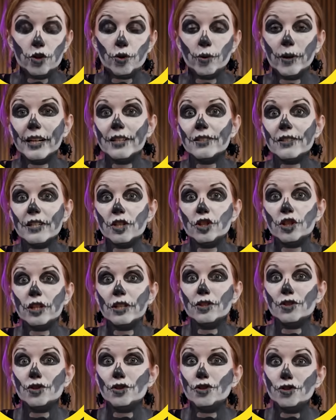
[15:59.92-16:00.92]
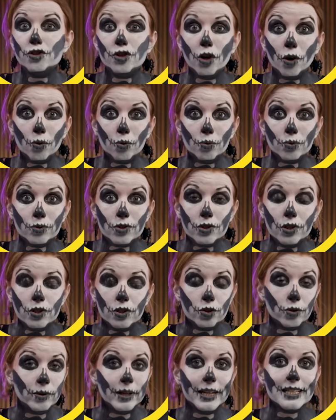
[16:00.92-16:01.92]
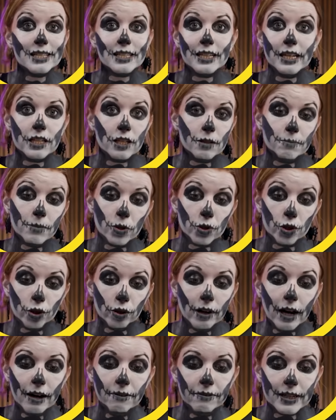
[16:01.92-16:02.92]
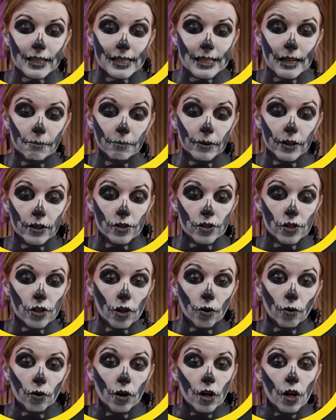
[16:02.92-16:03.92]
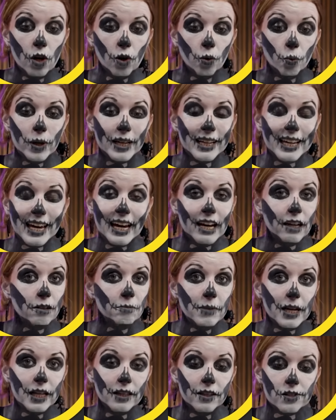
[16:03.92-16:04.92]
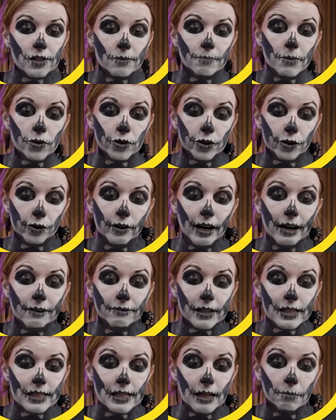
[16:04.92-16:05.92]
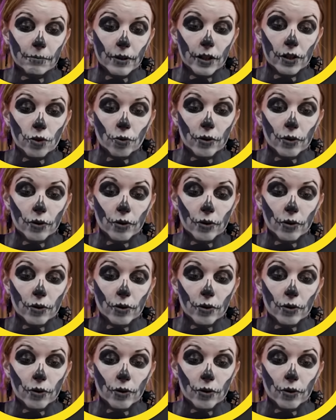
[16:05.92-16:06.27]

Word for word: transitions don't translate to motion graphics template. So we can't make this a motion graphics template.